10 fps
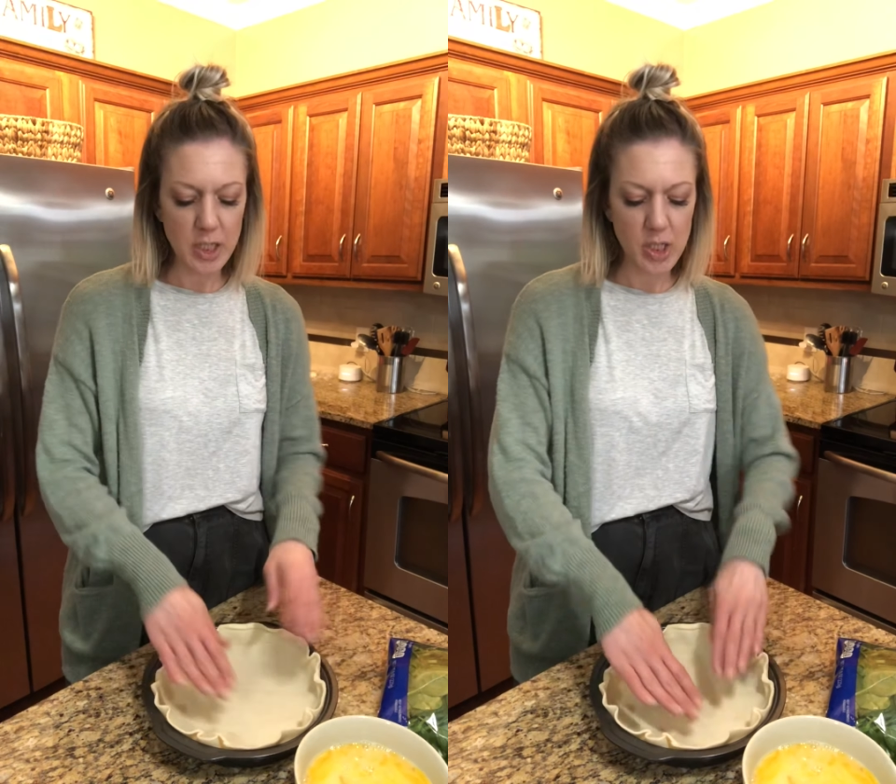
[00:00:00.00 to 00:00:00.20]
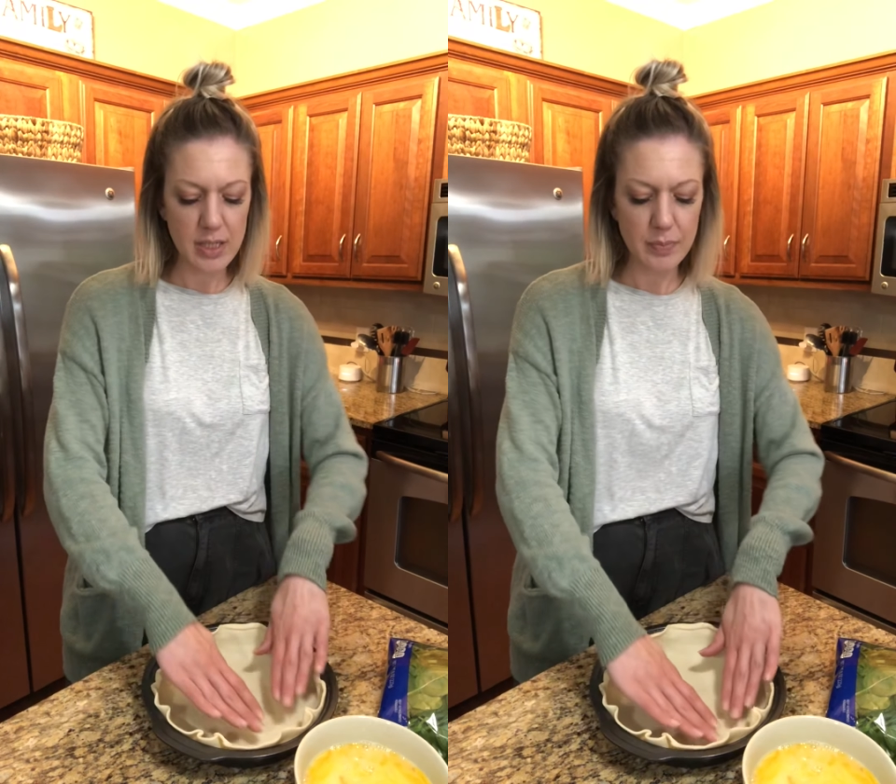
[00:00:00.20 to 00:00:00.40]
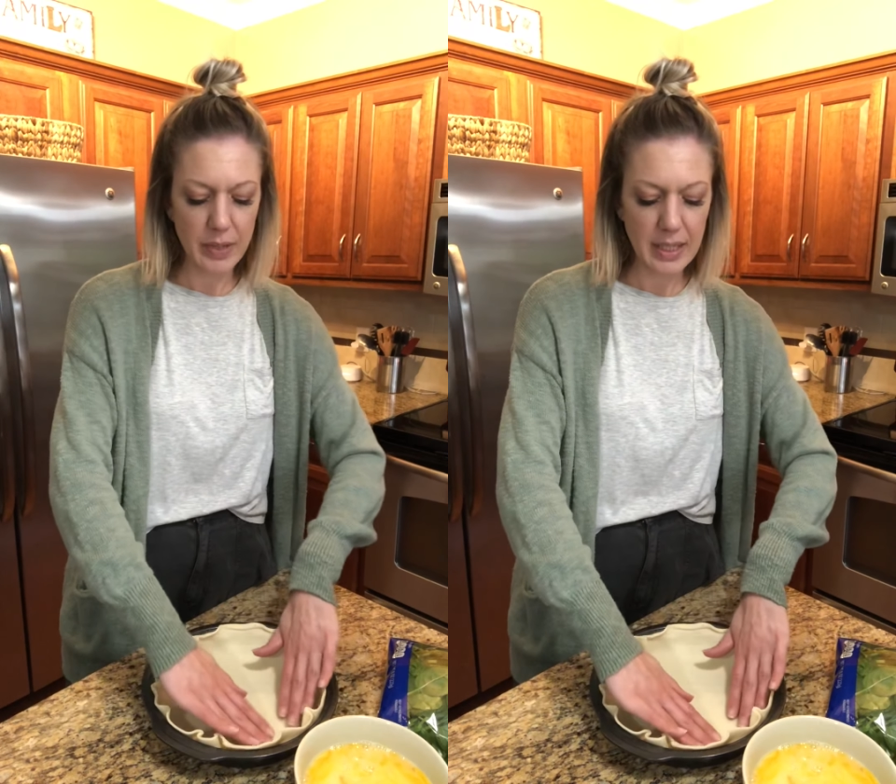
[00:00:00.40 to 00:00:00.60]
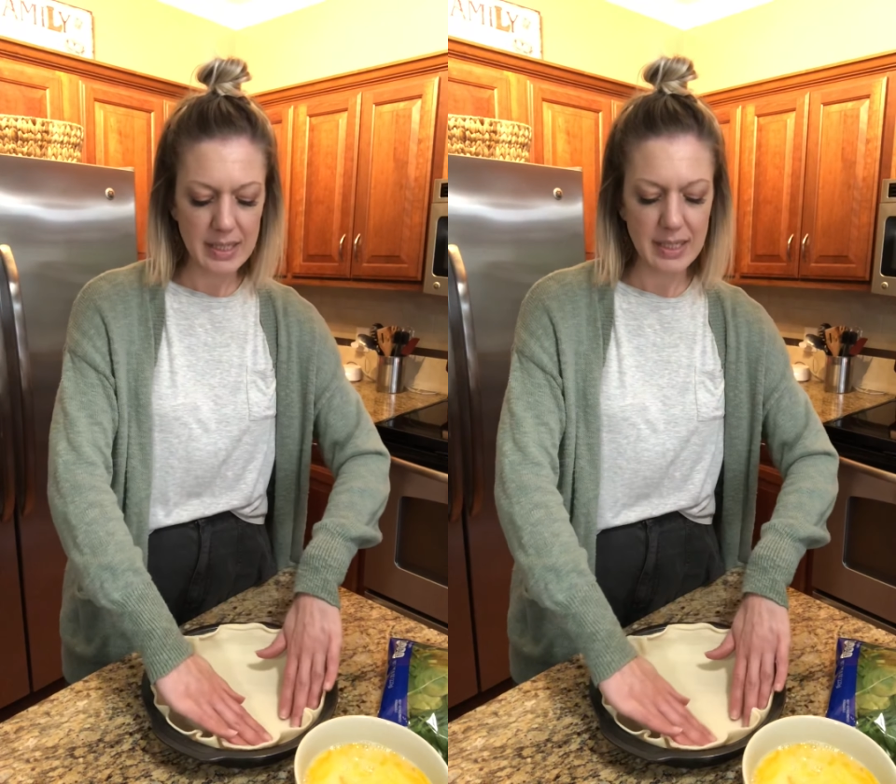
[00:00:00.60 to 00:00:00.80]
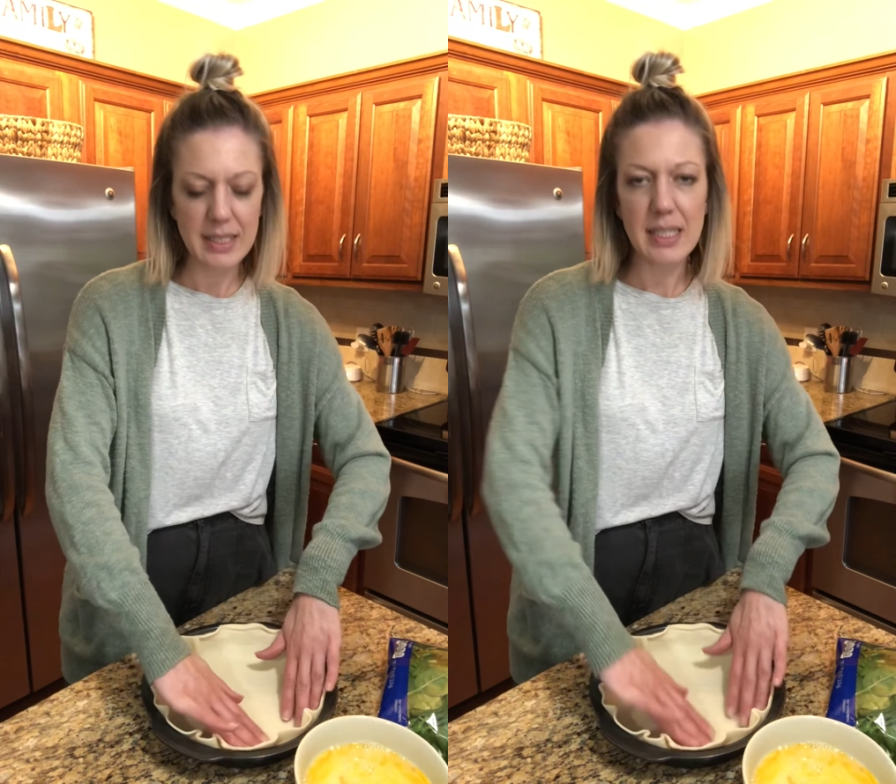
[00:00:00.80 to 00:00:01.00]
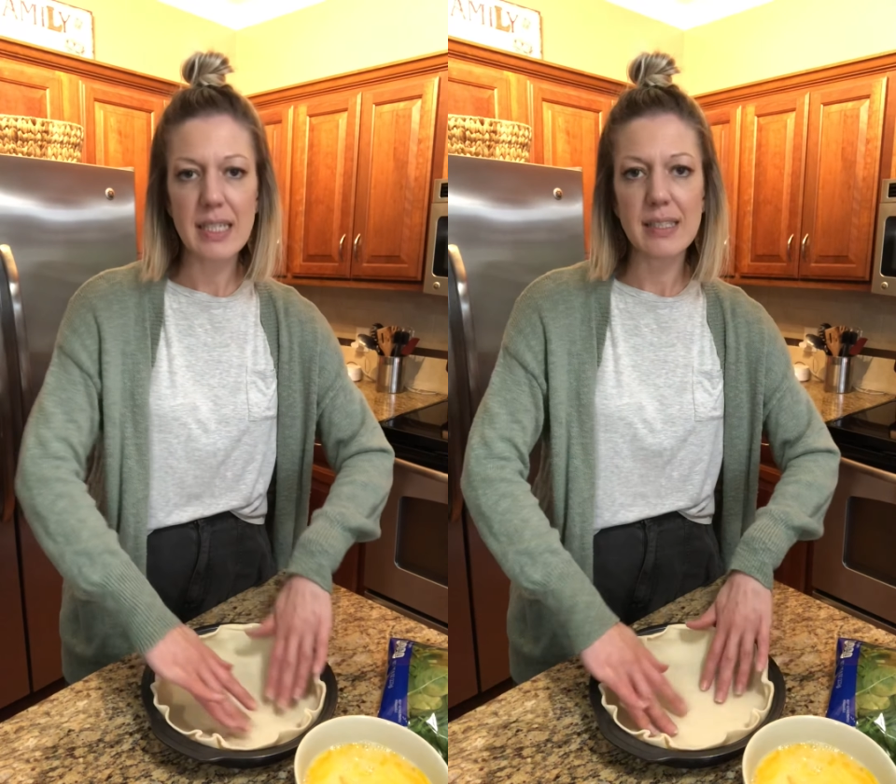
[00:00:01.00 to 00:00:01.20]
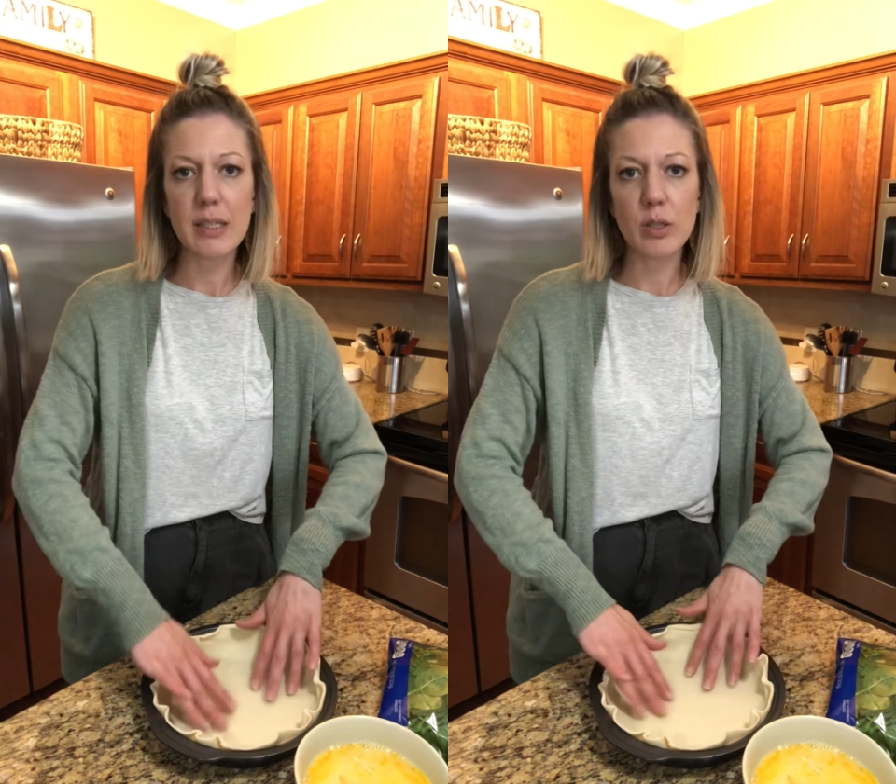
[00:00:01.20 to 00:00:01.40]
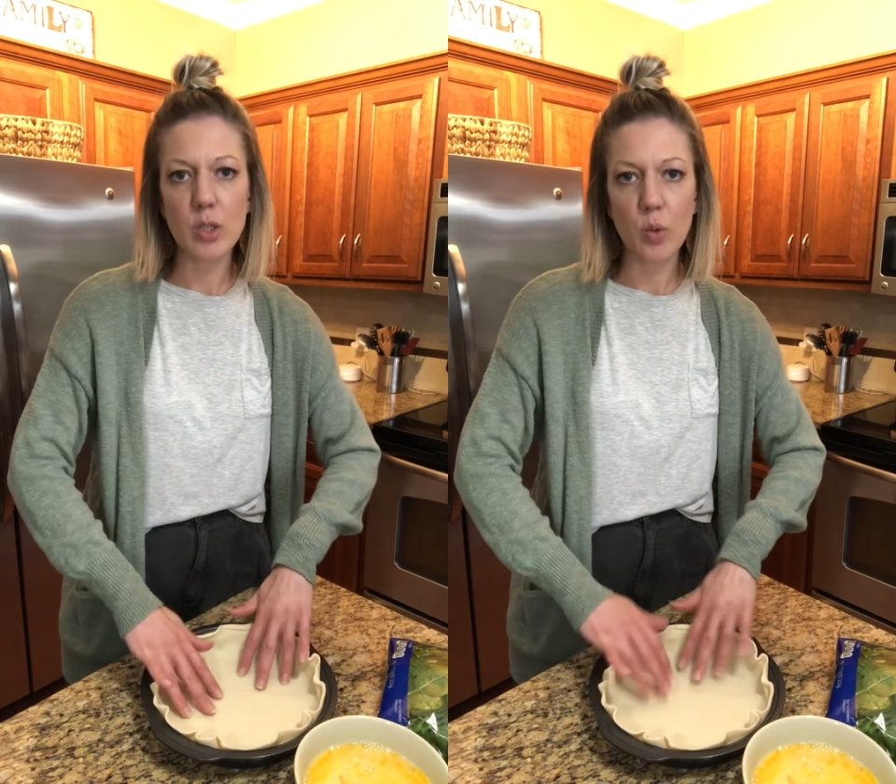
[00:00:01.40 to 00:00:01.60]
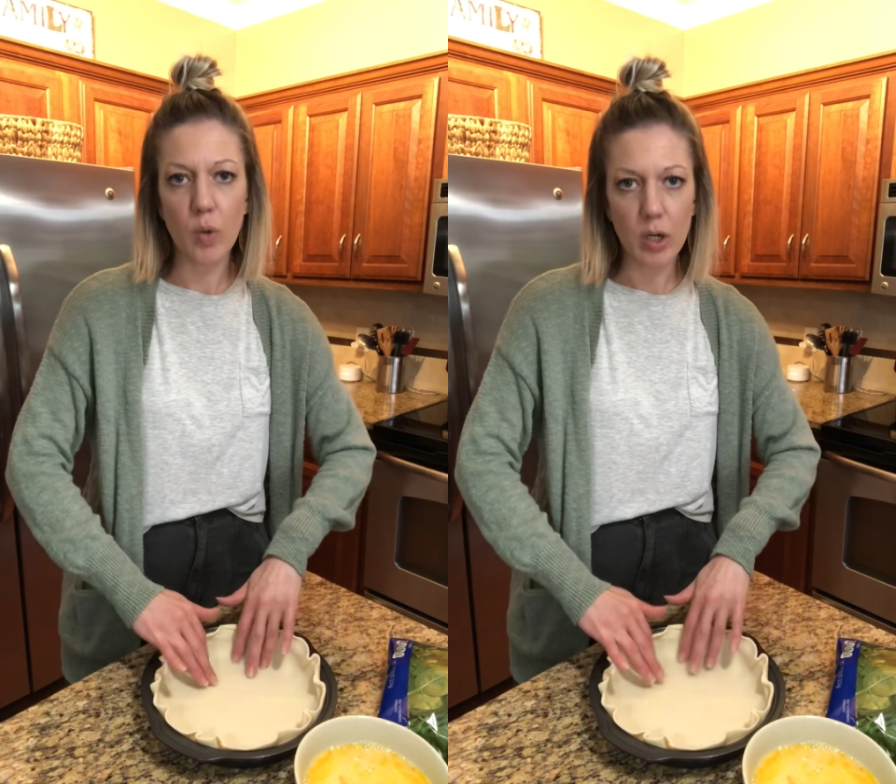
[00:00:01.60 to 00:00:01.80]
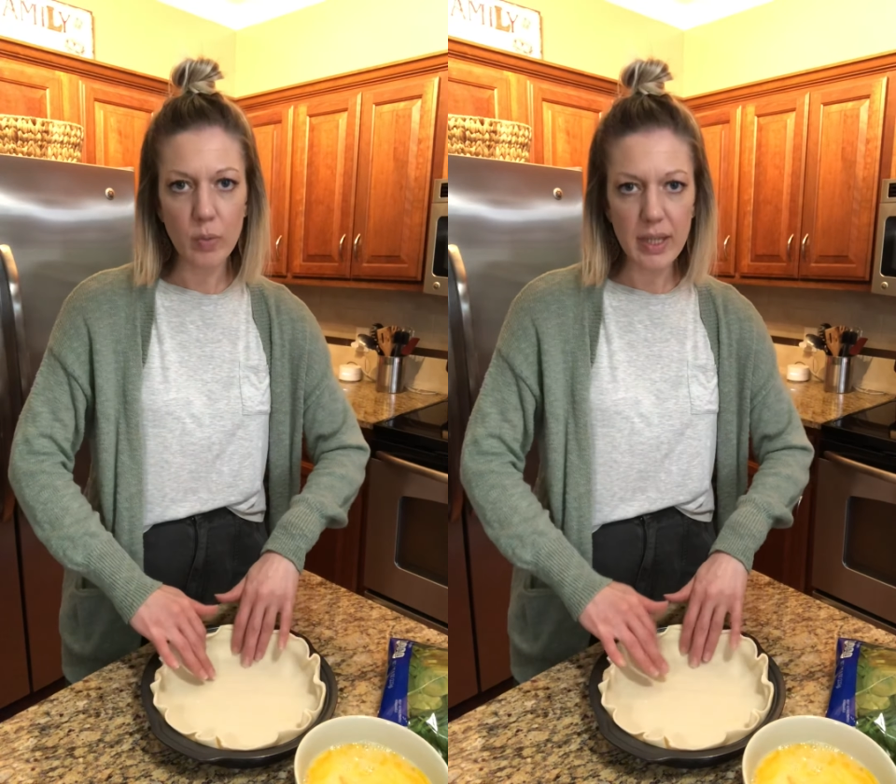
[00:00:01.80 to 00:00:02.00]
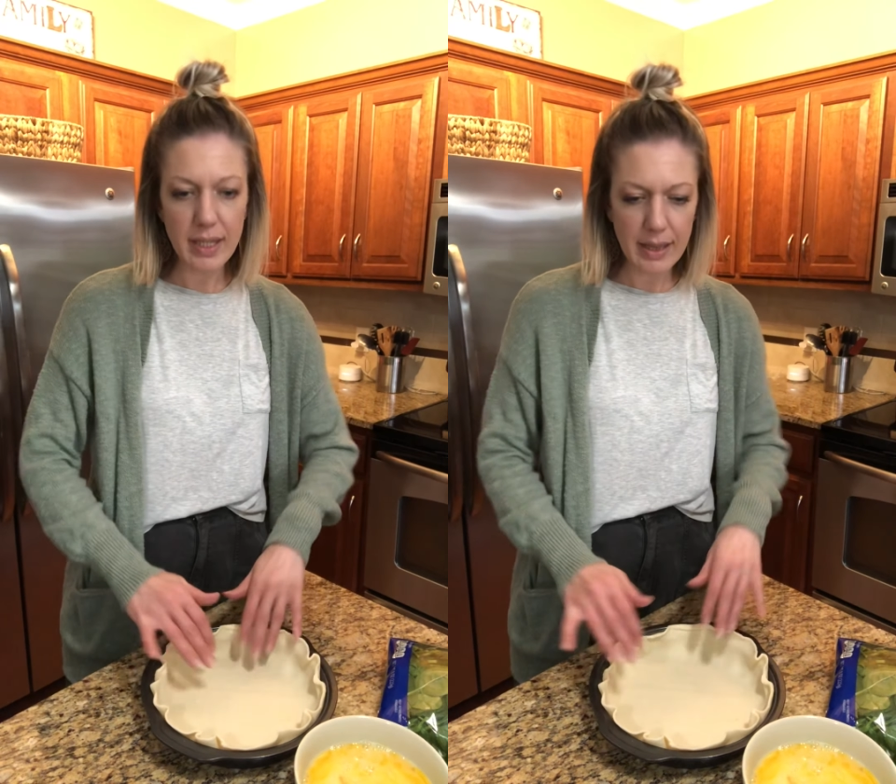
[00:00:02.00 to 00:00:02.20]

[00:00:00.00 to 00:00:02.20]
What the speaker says: just because it's easier to work with at